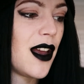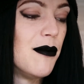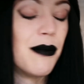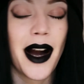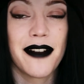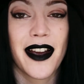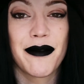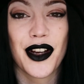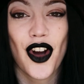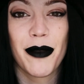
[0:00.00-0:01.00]
My
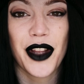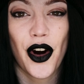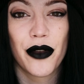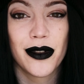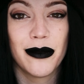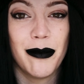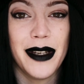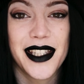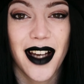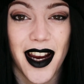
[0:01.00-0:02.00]
favorite comedy horror would
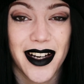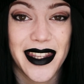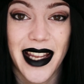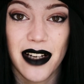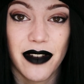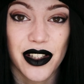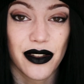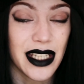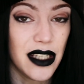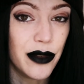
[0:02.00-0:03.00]
be Tucker and Dale
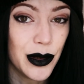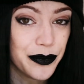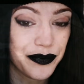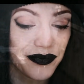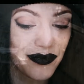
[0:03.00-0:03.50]
vs. Evil.